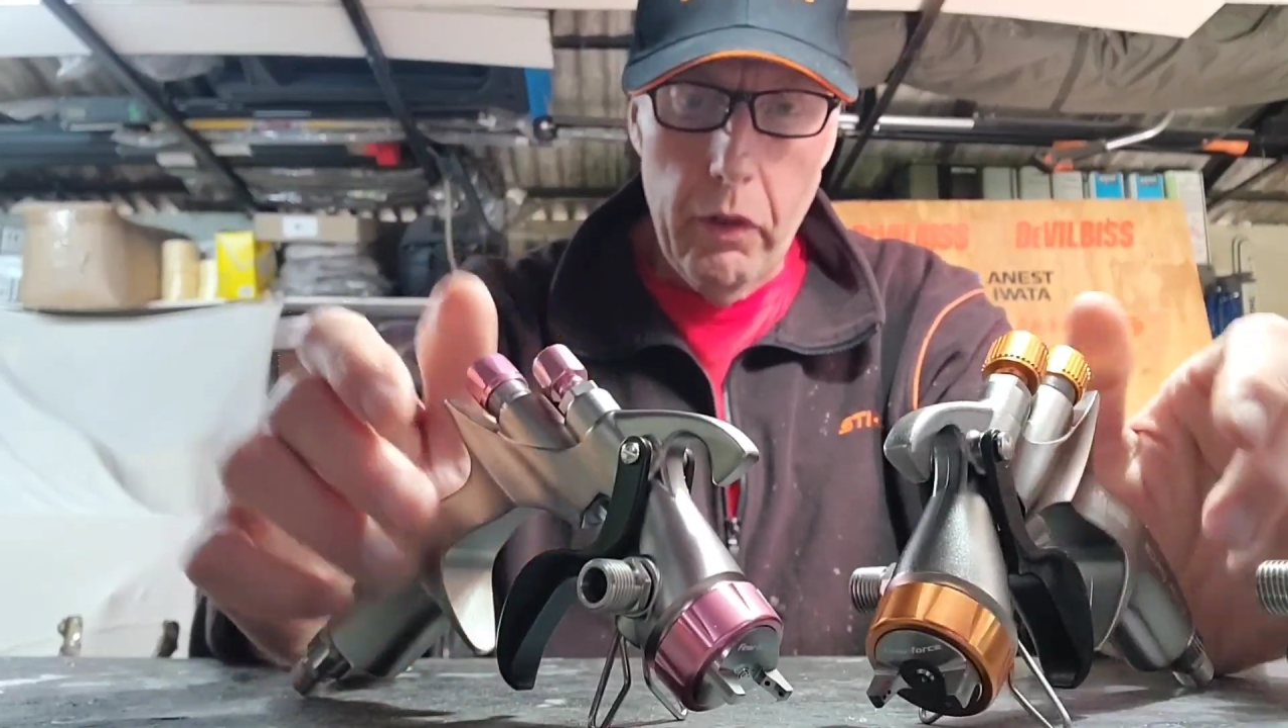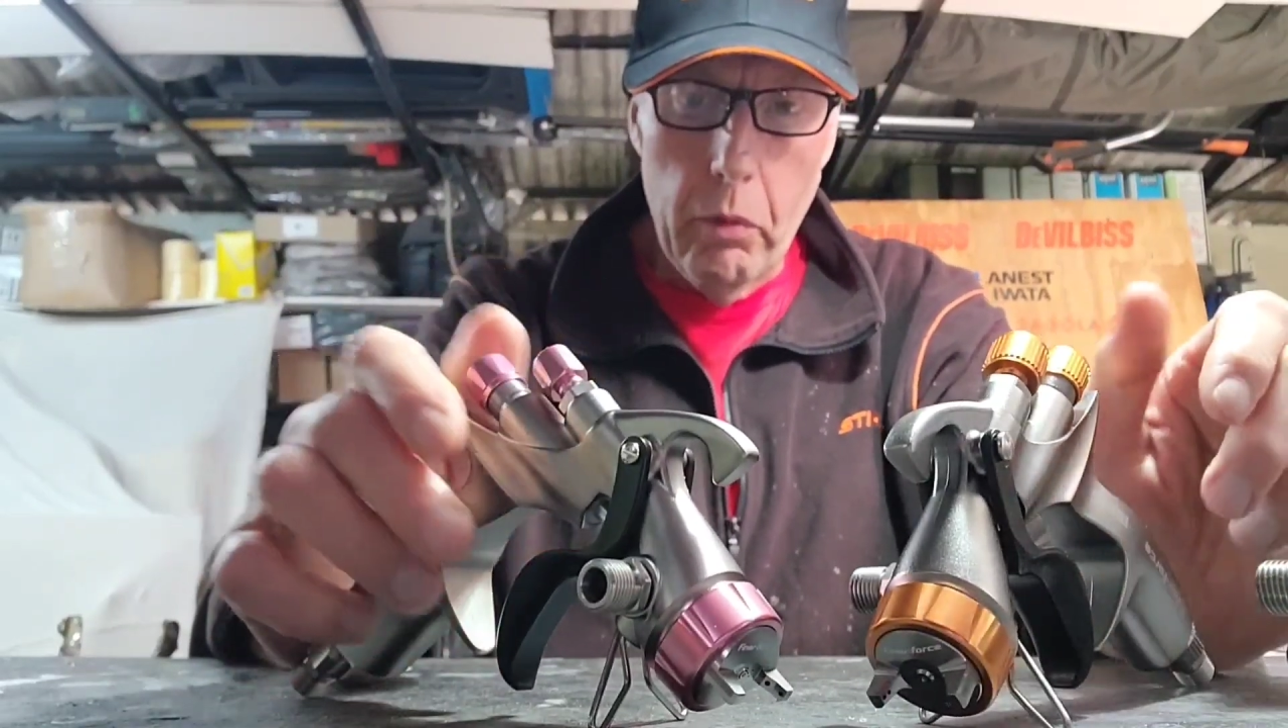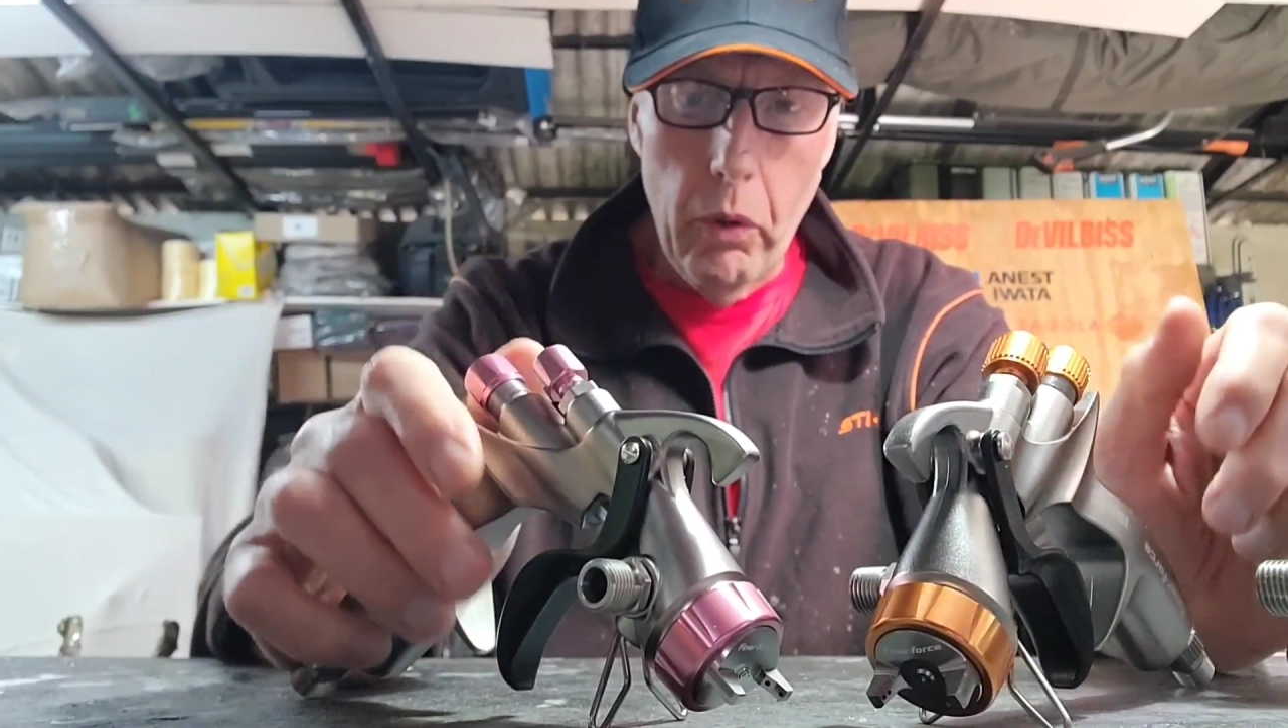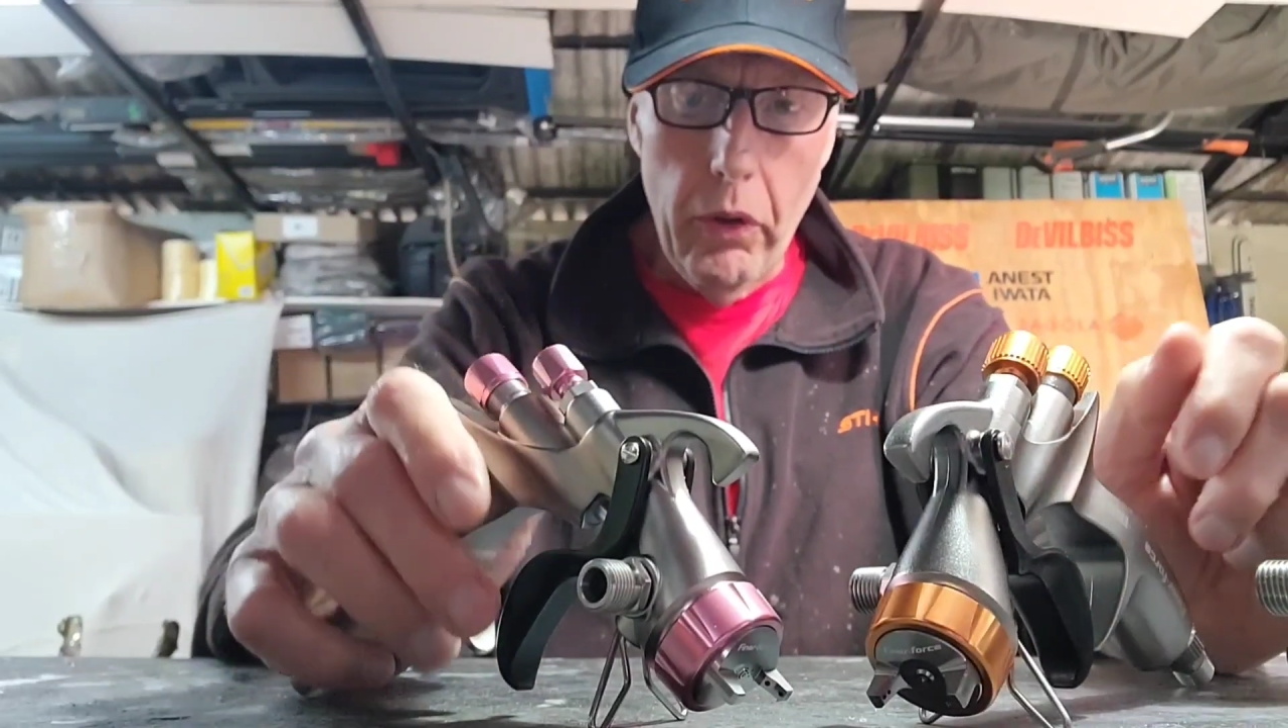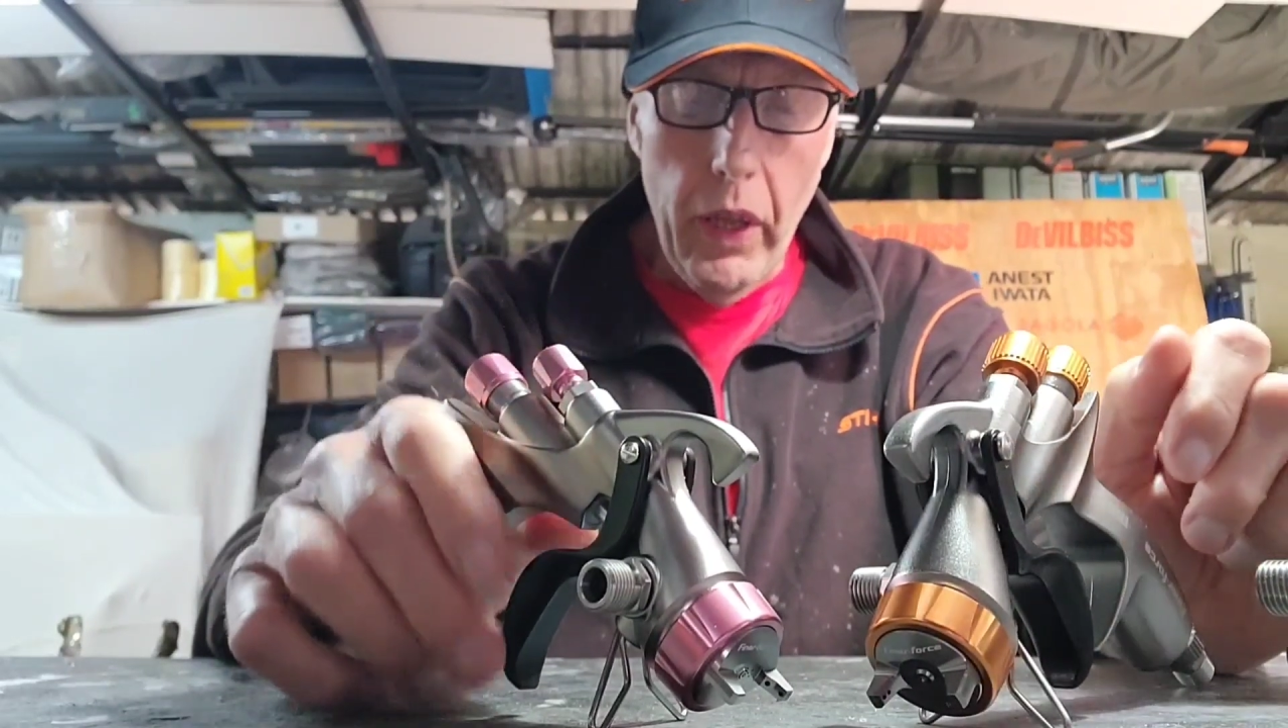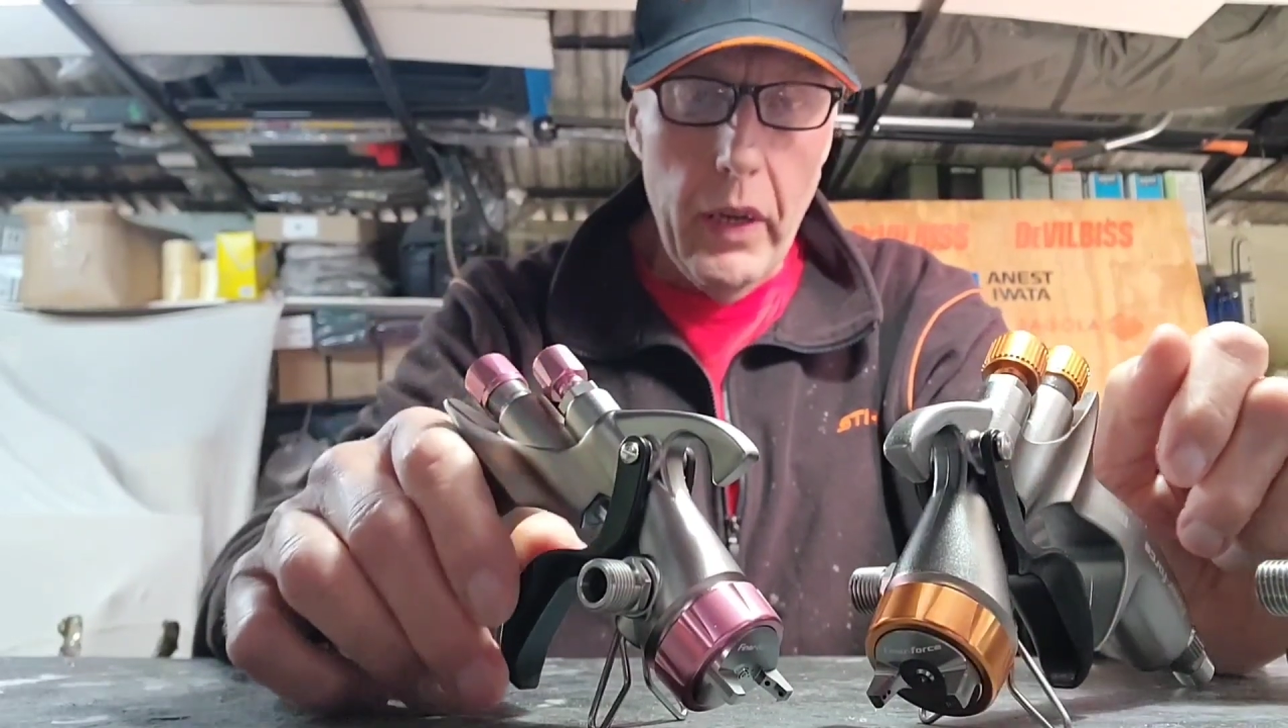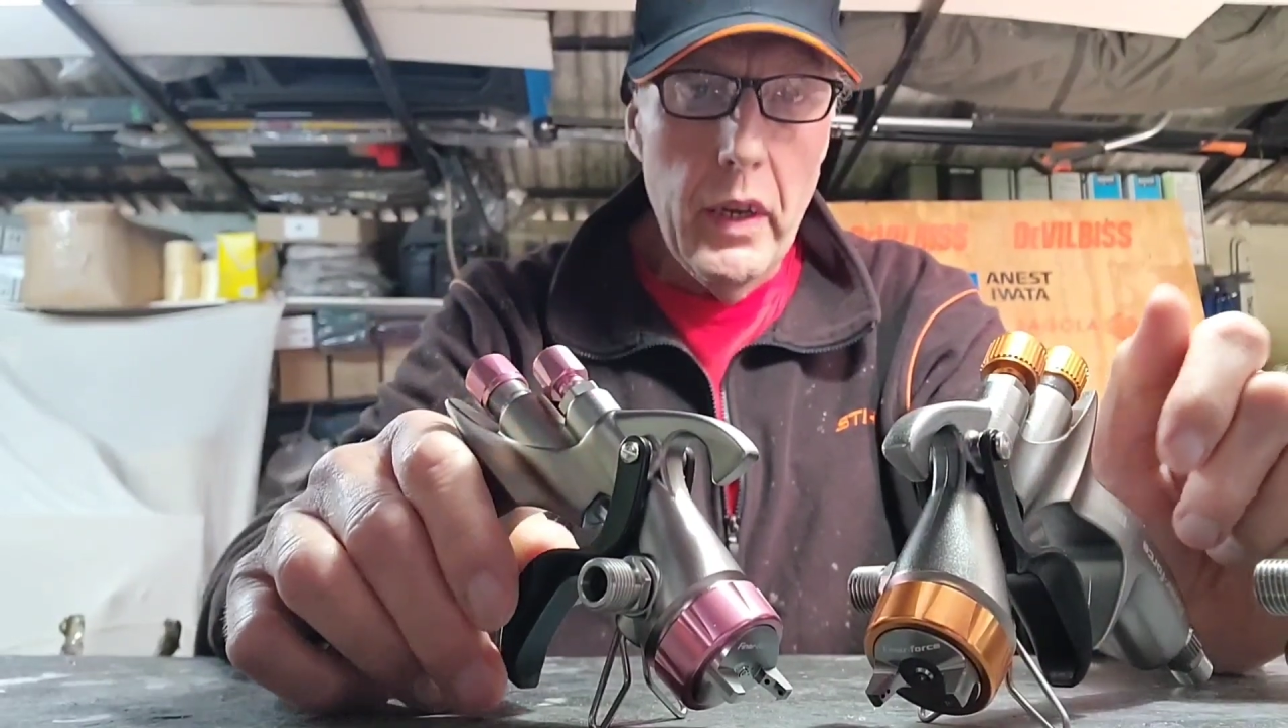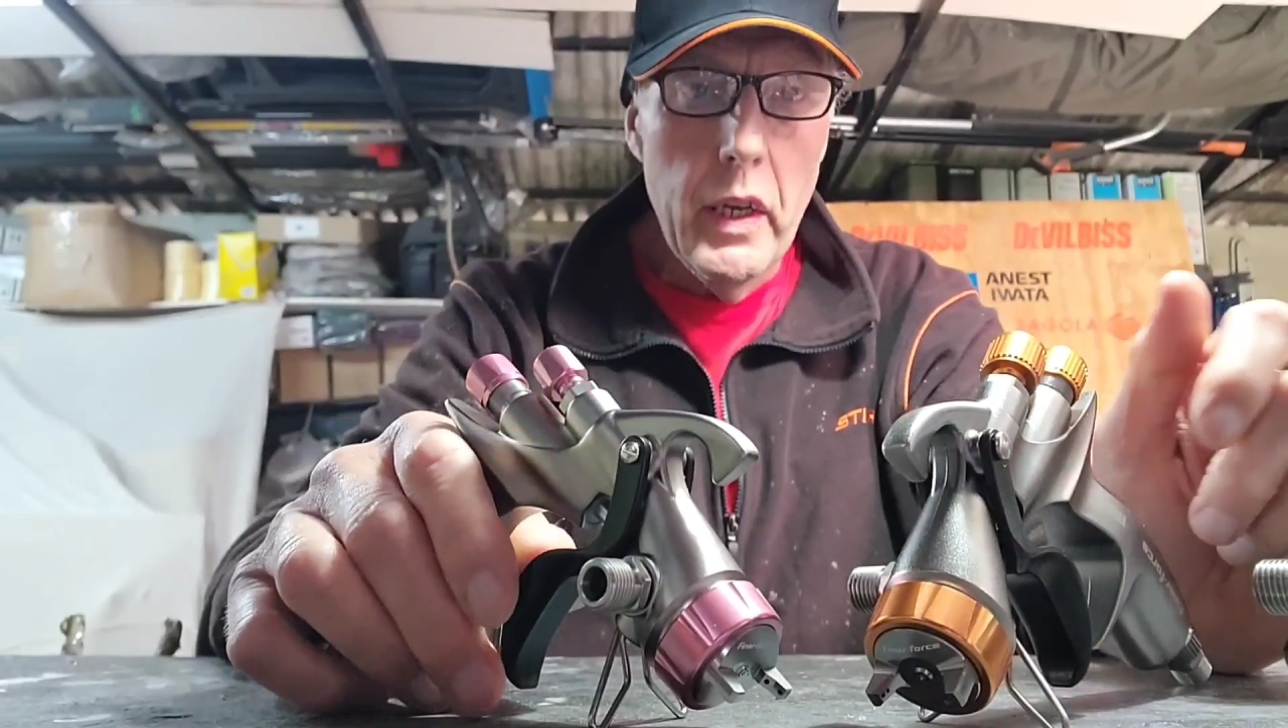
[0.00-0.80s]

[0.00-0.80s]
you want then.